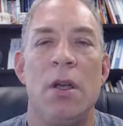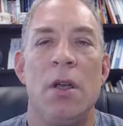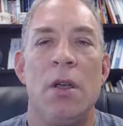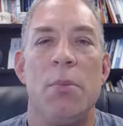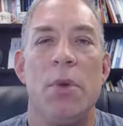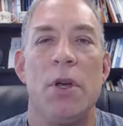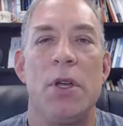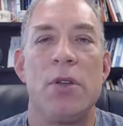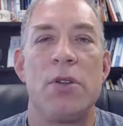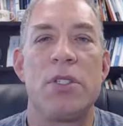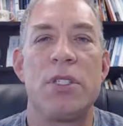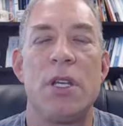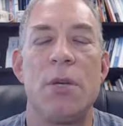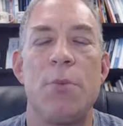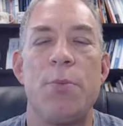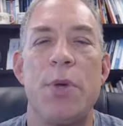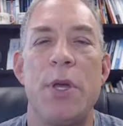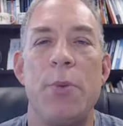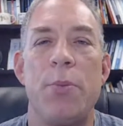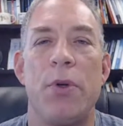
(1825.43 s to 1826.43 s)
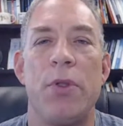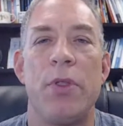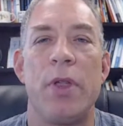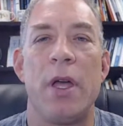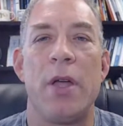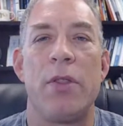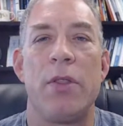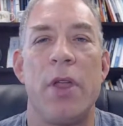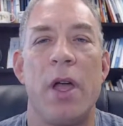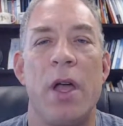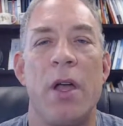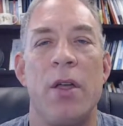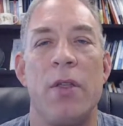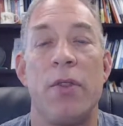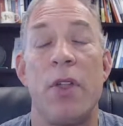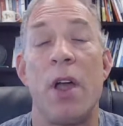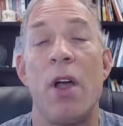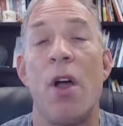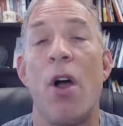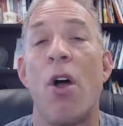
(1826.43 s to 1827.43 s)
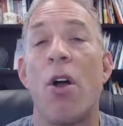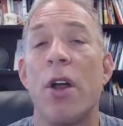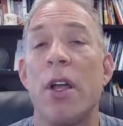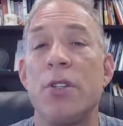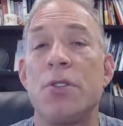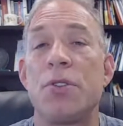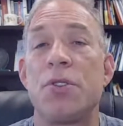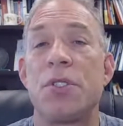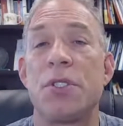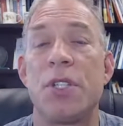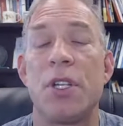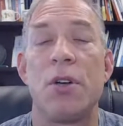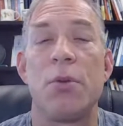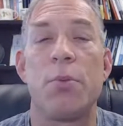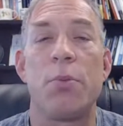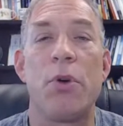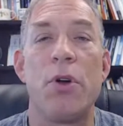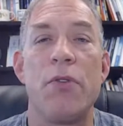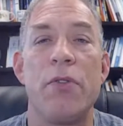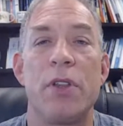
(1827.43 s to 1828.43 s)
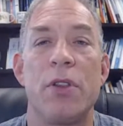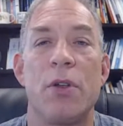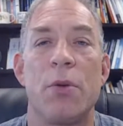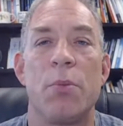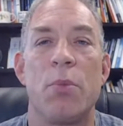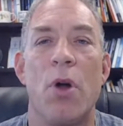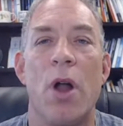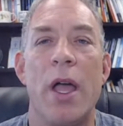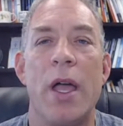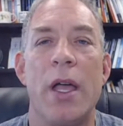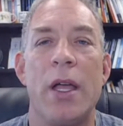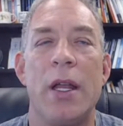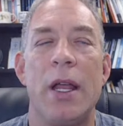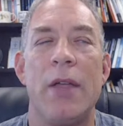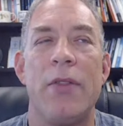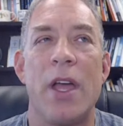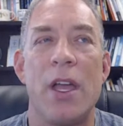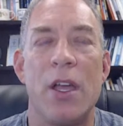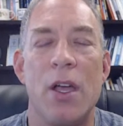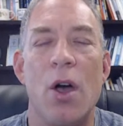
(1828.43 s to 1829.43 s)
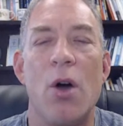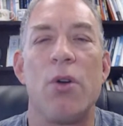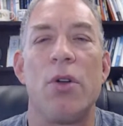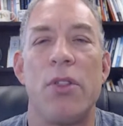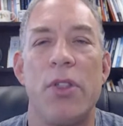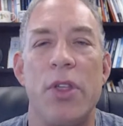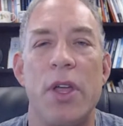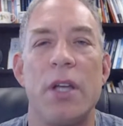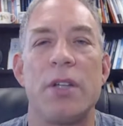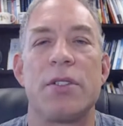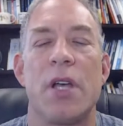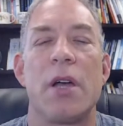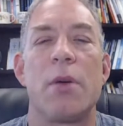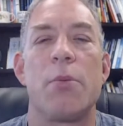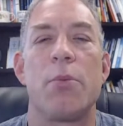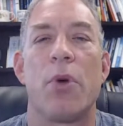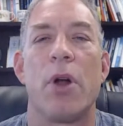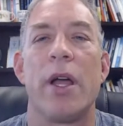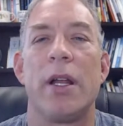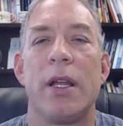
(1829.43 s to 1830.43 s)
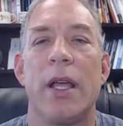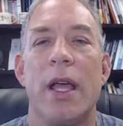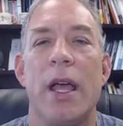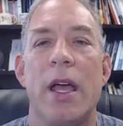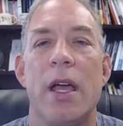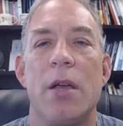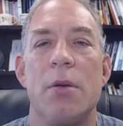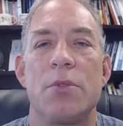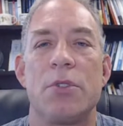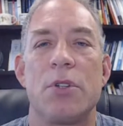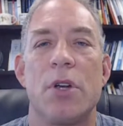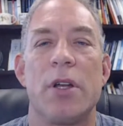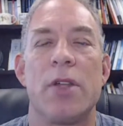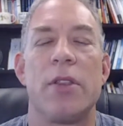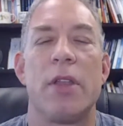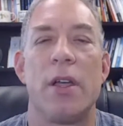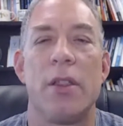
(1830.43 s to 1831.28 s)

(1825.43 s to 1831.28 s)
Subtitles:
but you see people that they are interested in improving their brain, and they go to things like brain games, right?